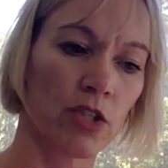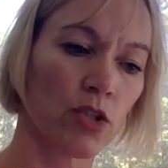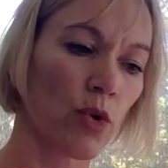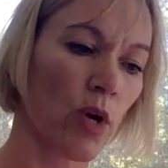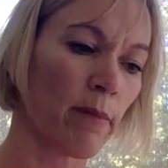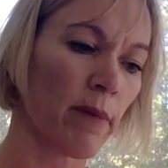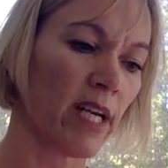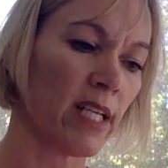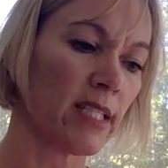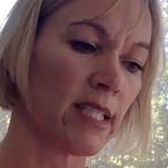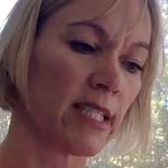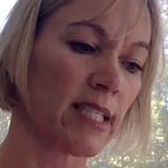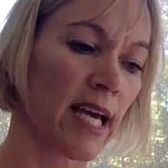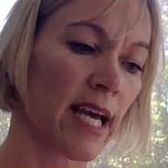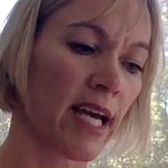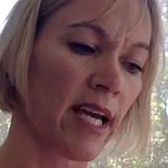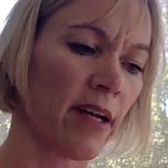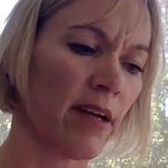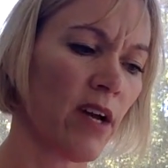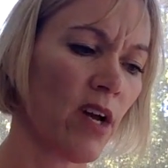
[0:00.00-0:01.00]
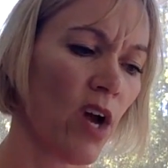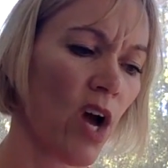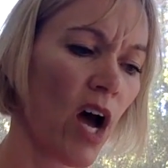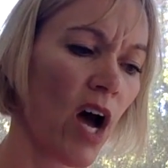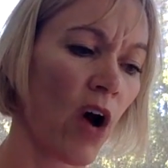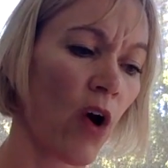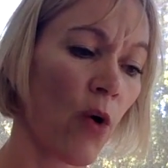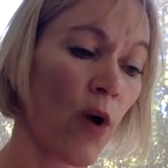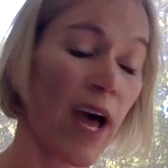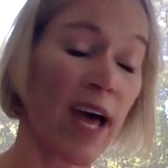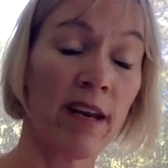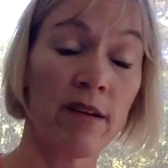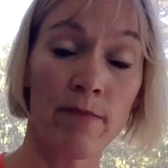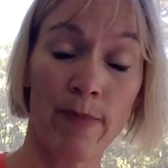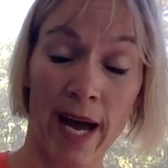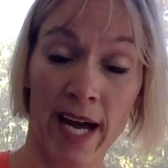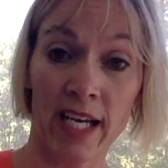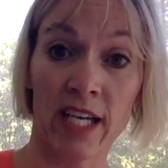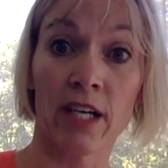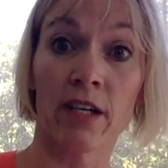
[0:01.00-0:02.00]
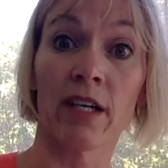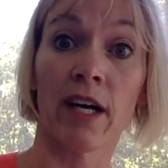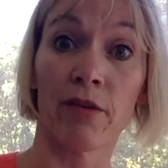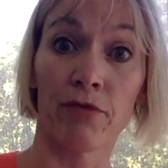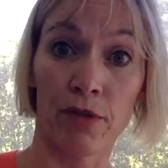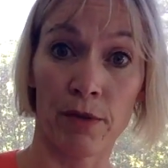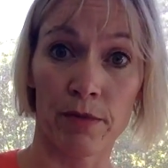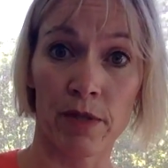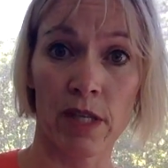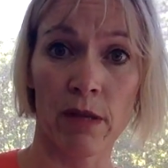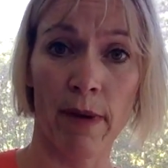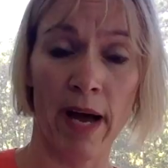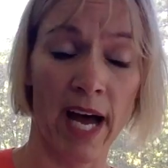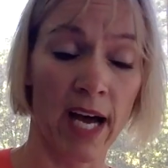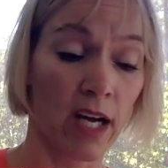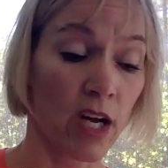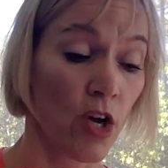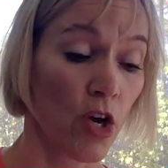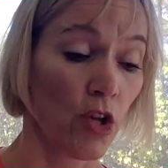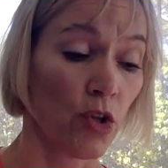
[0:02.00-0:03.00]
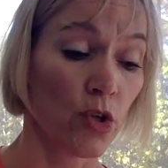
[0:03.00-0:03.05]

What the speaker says: So I might say, oh, and back here, and I flip to the back,